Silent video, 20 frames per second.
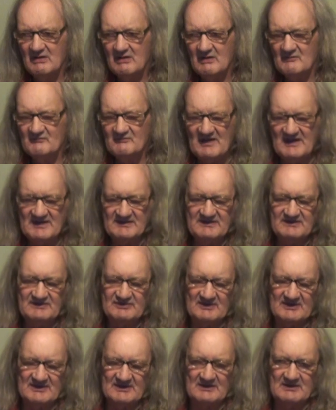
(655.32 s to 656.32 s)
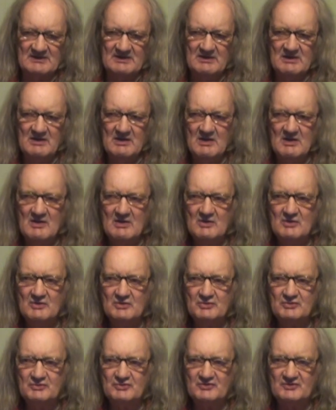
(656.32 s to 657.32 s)
of anything.
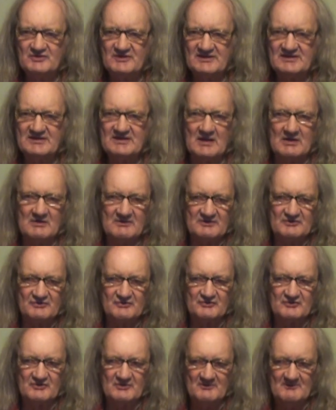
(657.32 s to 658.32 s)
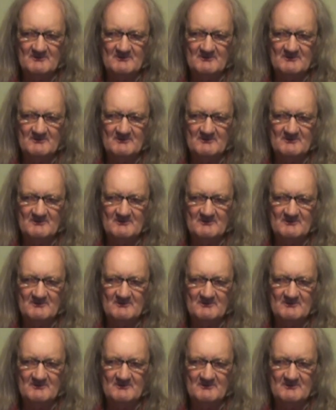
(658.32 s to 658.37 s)
You should encourage.